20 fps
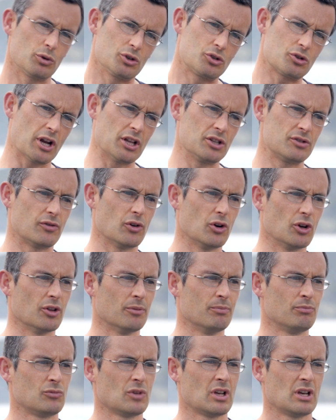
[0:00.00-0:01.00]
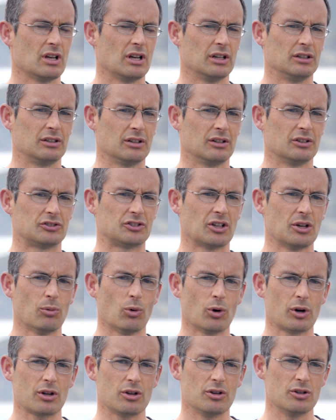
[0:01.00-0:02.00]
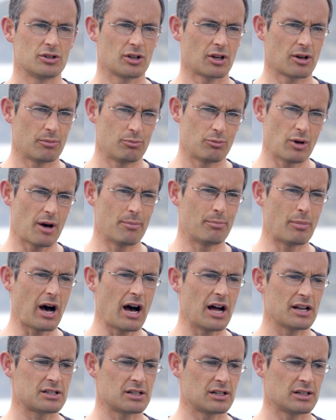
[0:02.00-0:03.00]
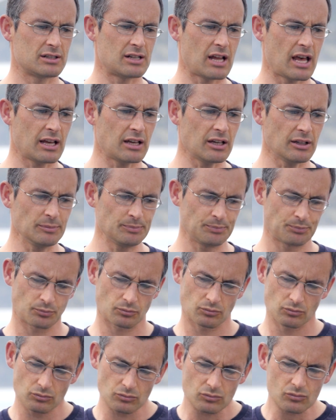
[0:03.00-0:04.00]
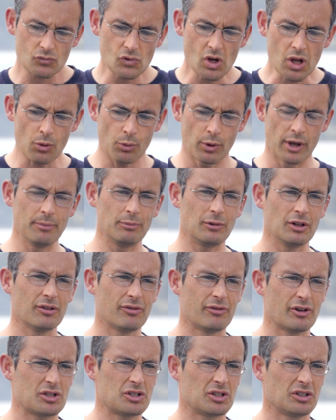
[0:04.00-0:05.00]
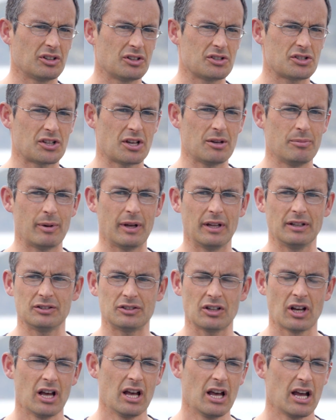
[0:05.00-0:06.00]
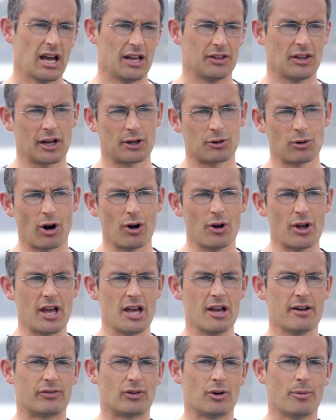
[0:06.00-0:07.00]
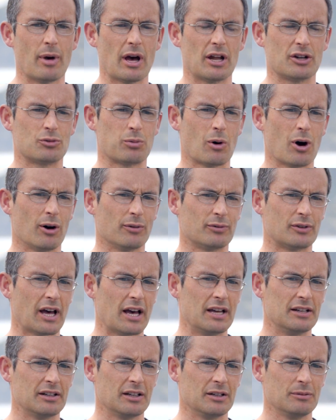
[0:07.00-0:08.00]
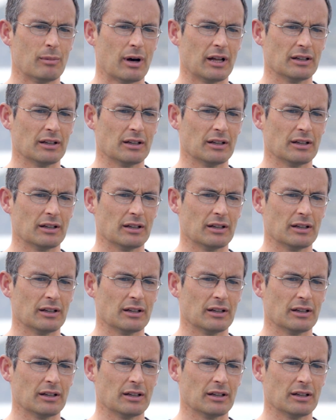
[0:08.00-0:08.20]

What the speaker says: we transfer them into the seawater using a barge and a tanker. We empty the fish into the sea pens and they grow here for about 12 to 18